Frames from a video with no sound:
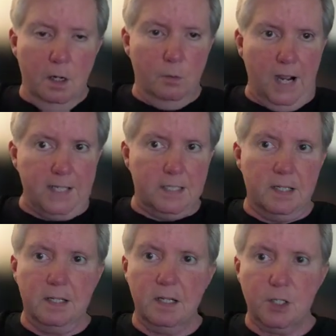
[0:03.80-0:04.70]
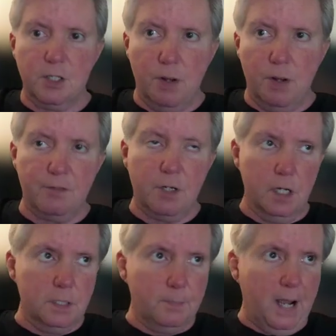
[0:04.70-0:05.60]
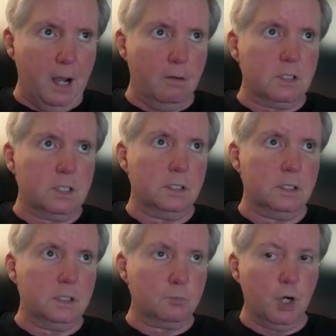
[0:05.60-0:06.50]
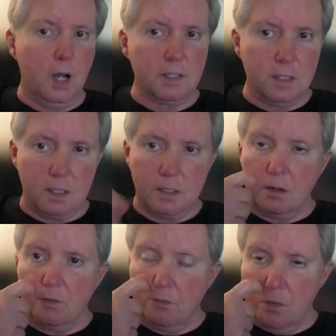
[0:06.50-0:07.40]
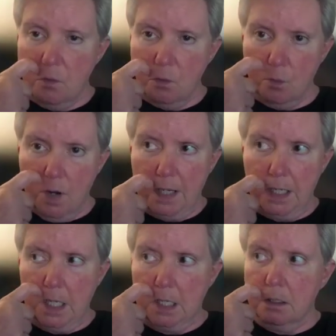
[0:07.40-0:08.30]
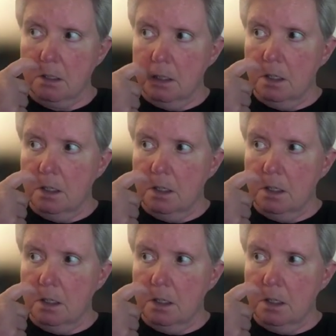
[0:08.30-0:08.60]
Right. So I've talked about the process of writing